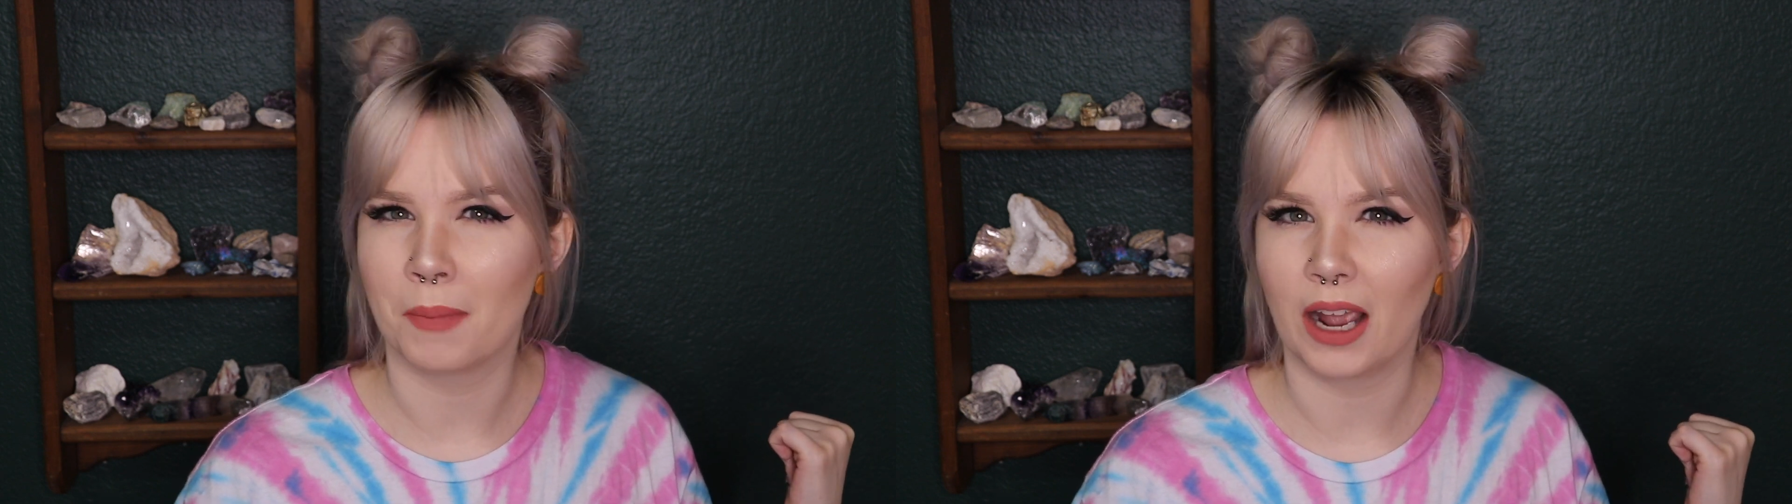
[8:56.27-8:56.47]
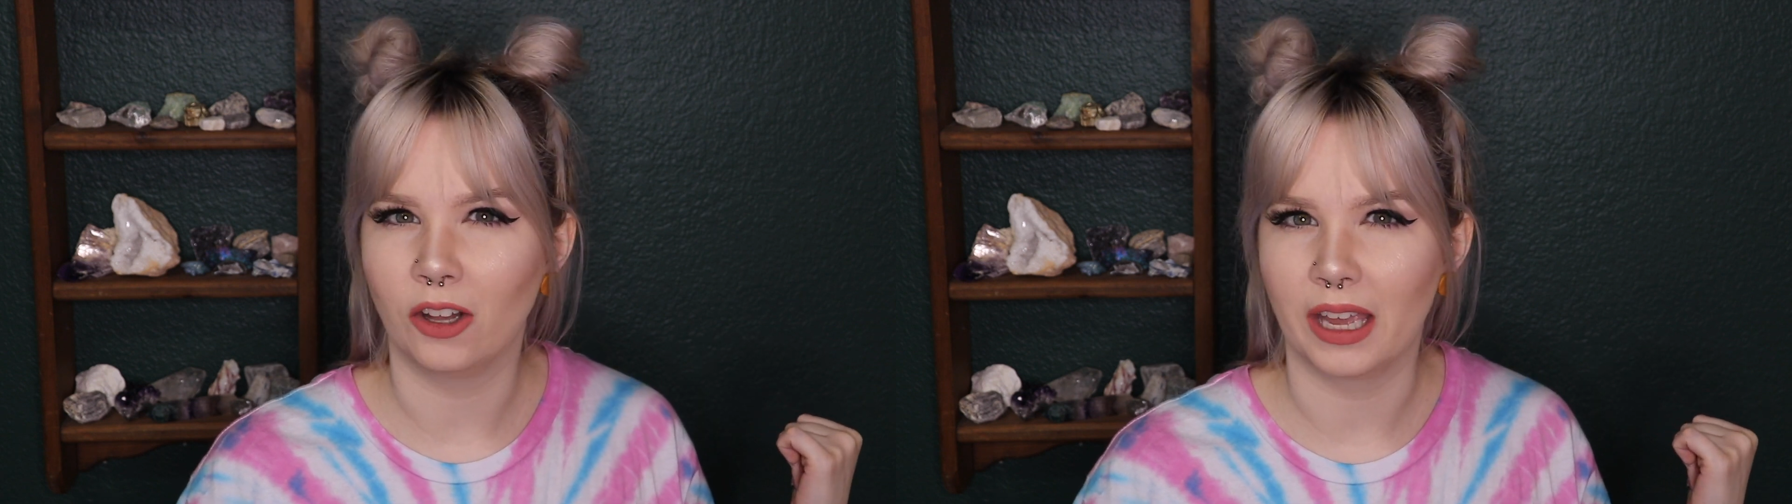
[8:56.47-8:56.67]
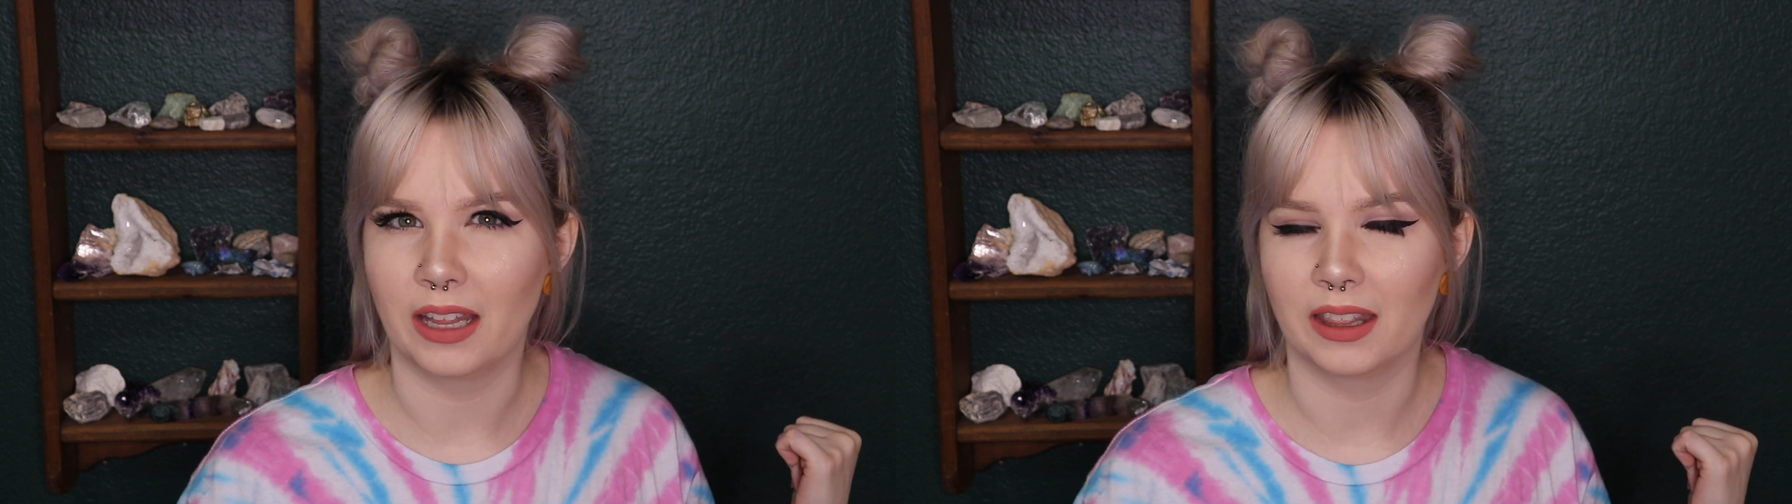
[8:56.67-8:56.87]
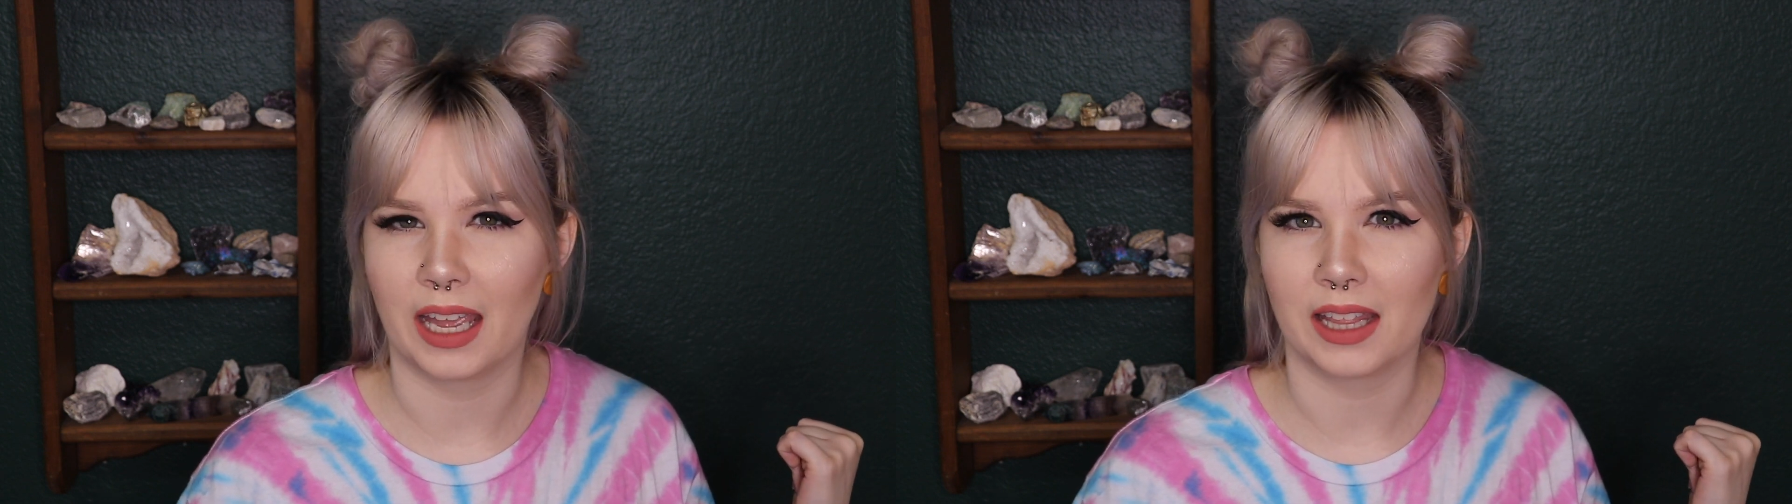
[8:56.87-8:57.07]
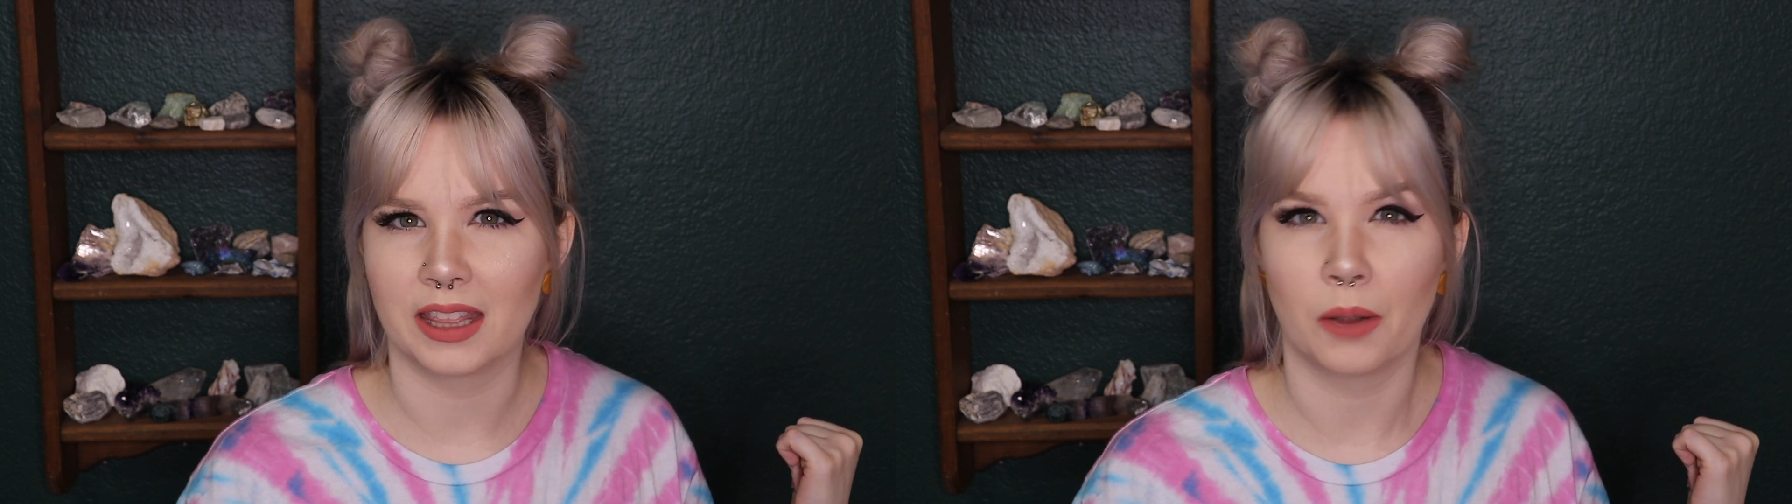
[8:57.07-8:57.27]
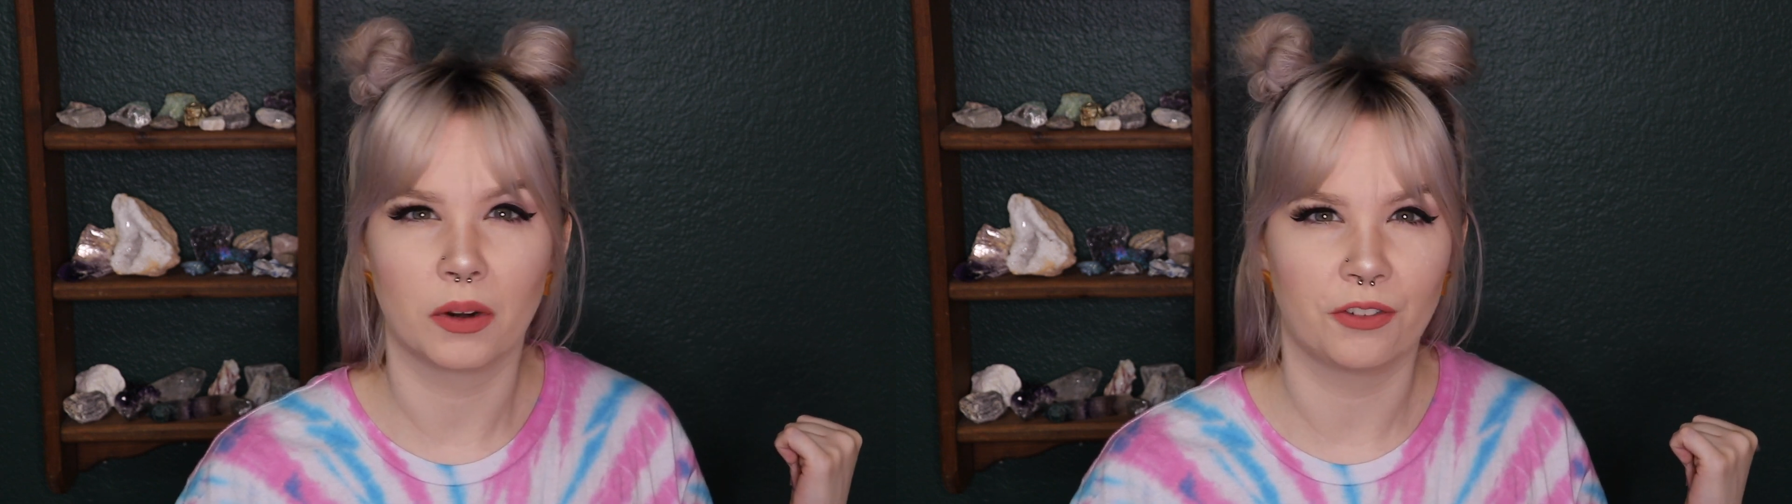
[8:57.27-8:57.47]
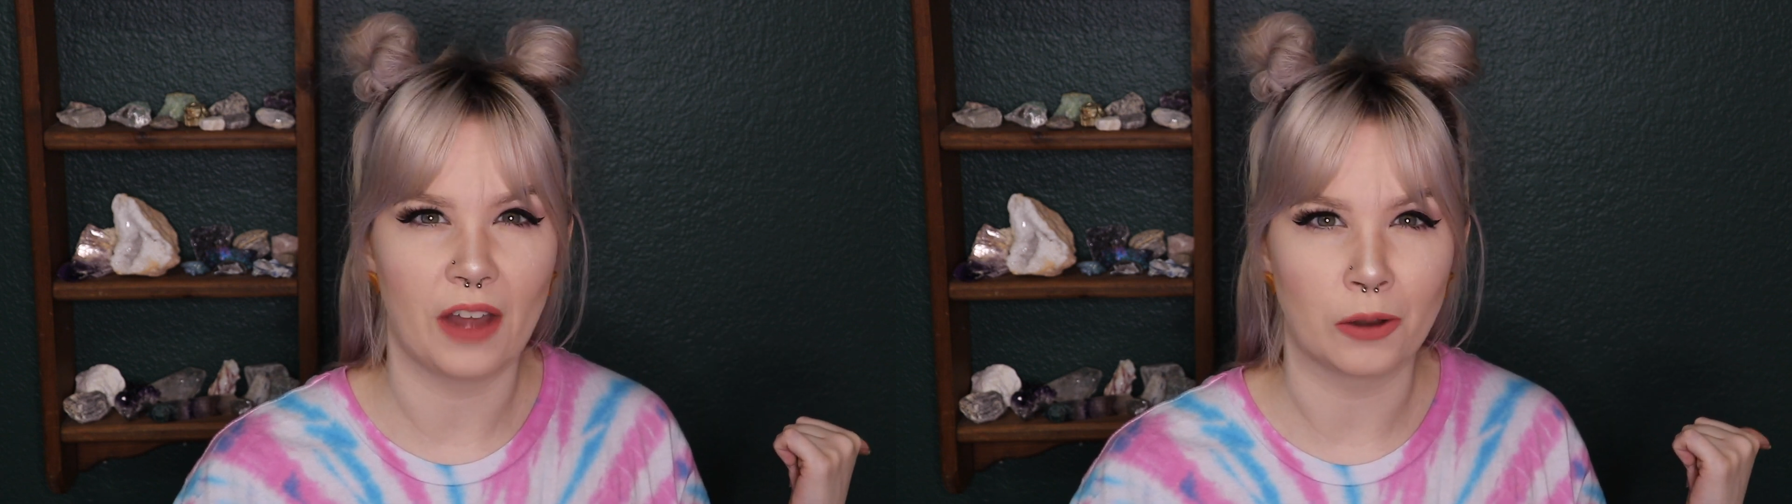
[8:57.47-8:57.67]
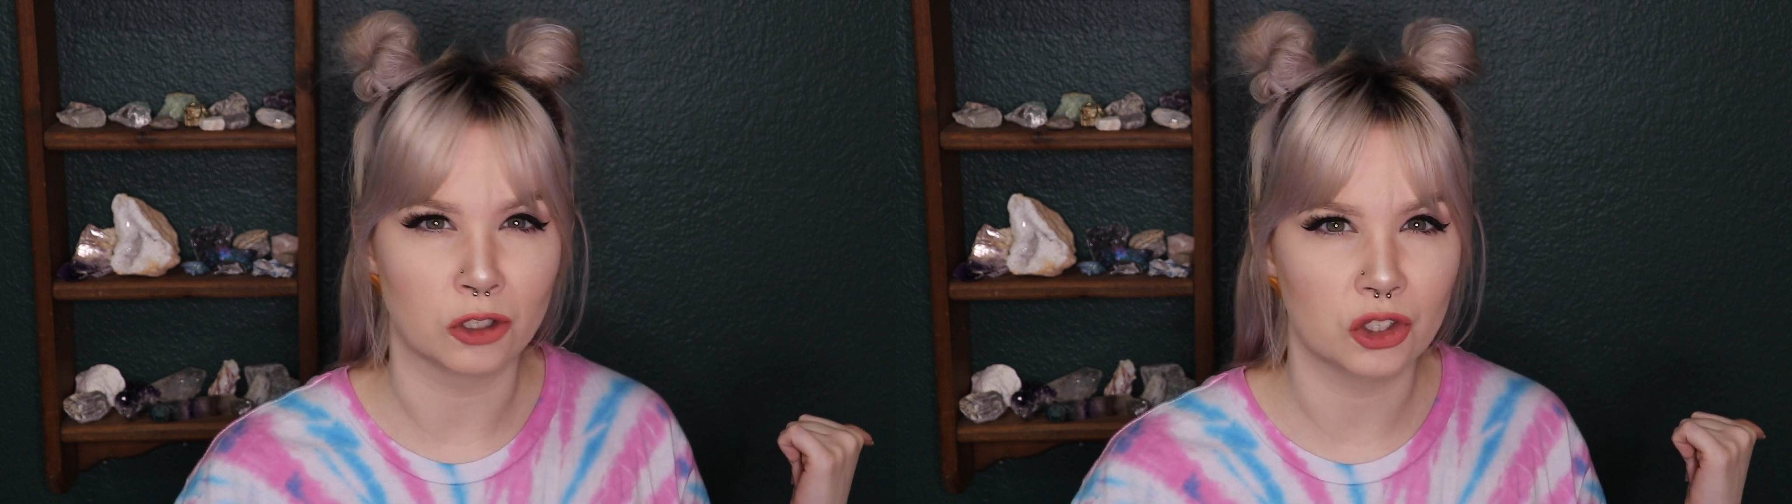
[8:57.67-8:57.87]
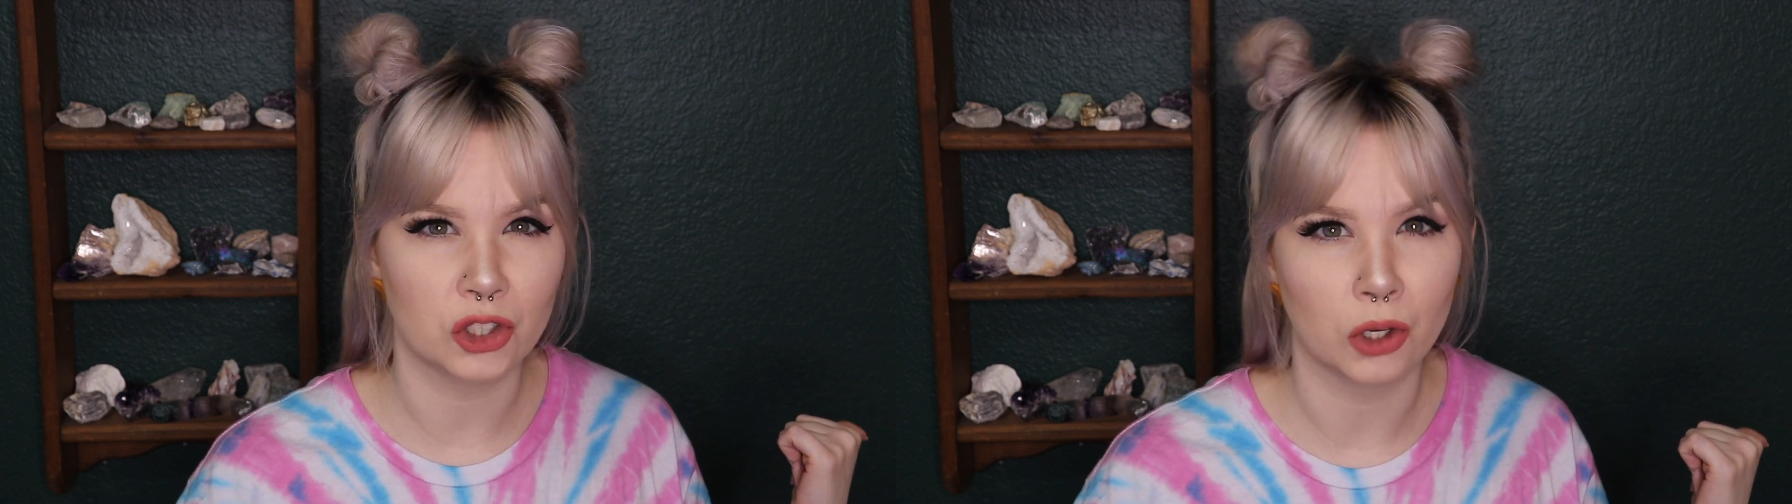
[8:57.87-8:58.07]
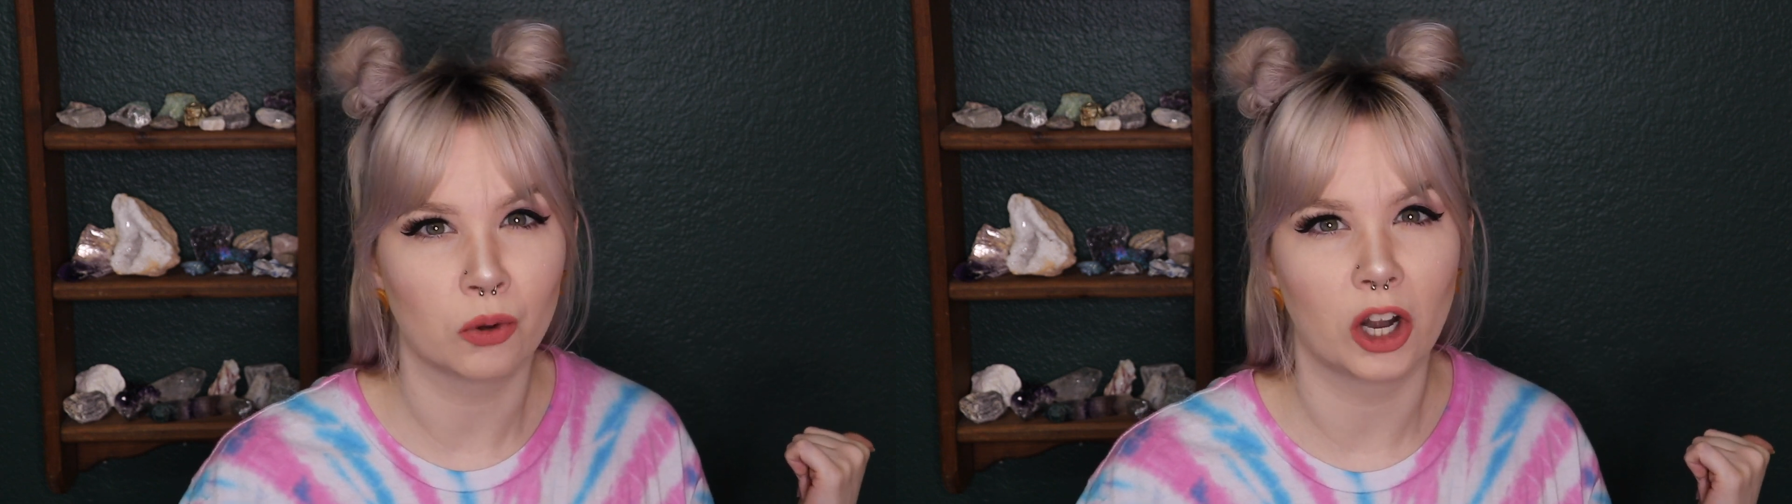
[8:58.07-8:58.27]
mail in that they would have found
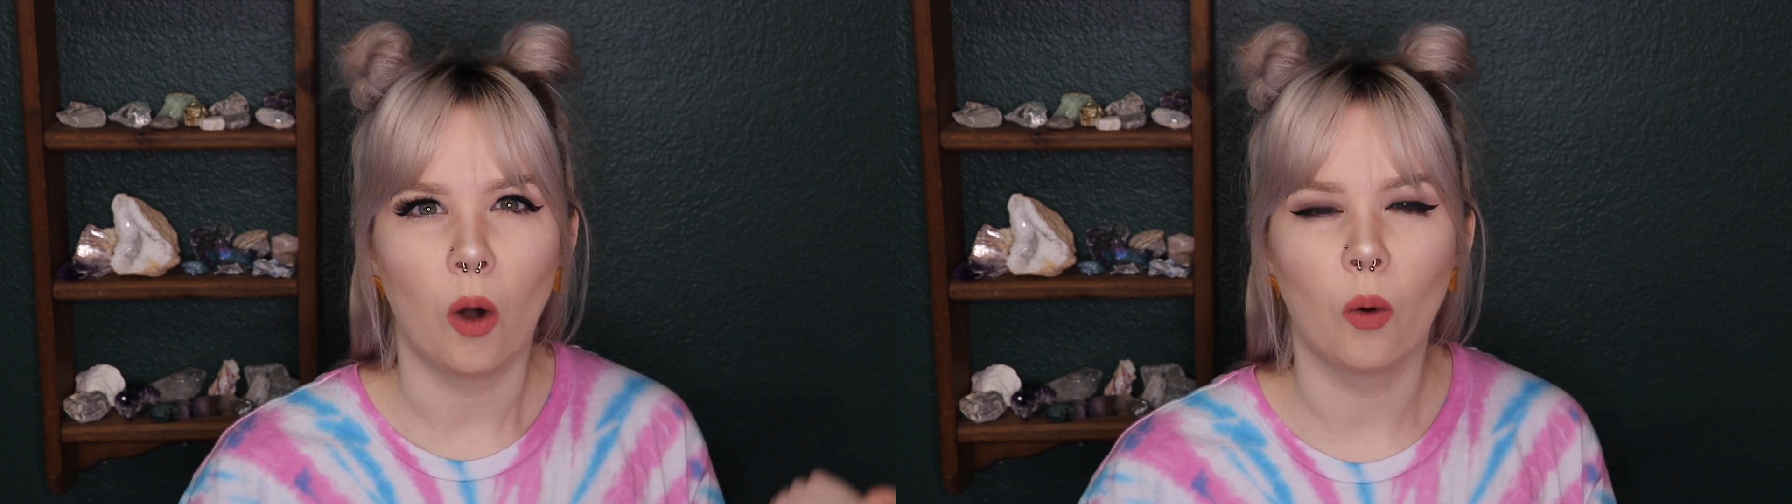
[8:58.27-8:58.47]
sooner?